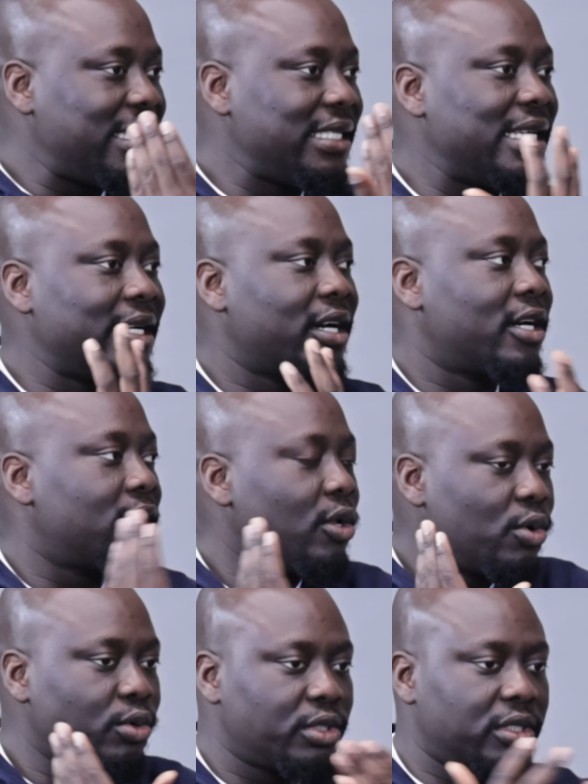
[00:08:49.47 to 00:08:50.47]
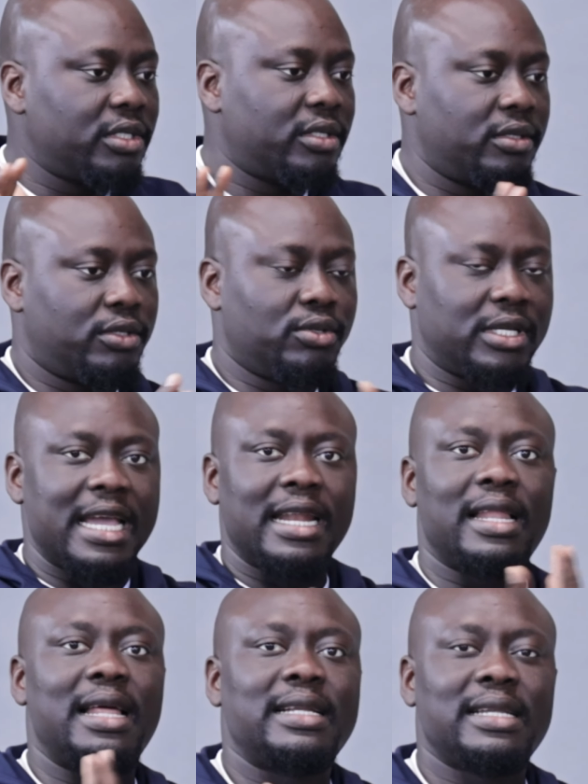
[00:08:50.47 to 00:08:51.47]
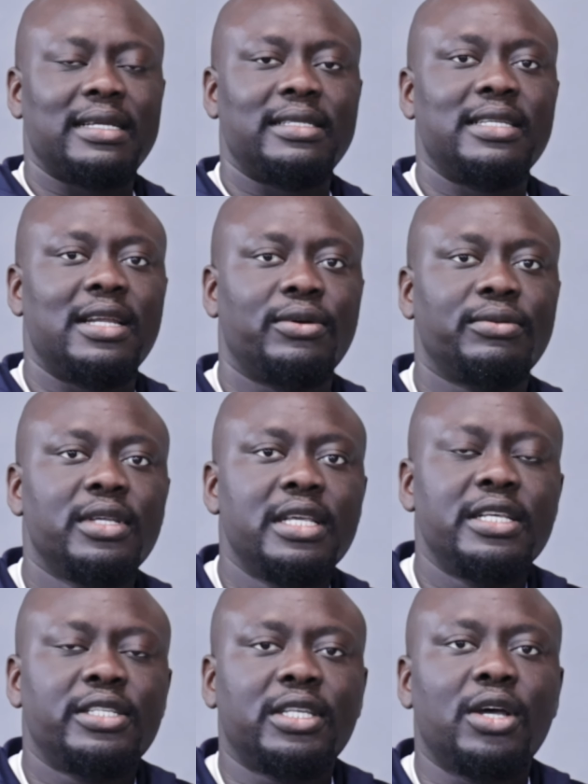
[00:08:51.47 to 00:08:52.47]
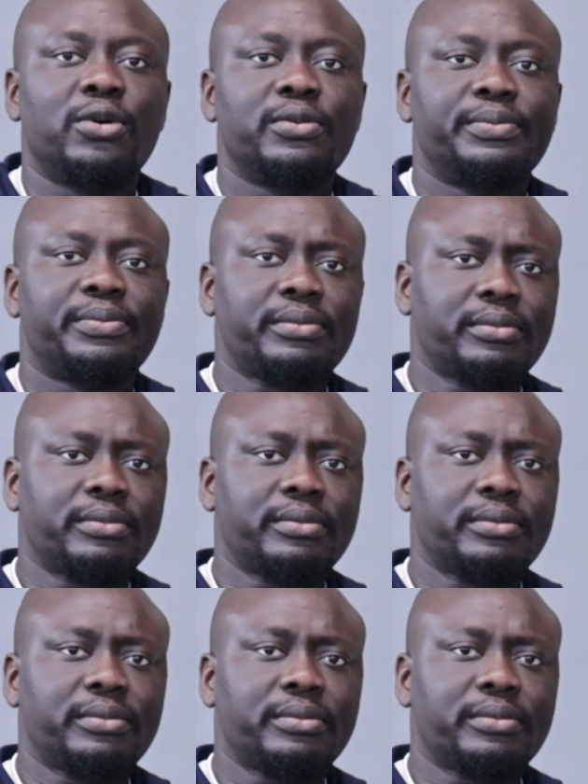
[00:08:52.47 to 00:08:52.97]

in a closed together like that, So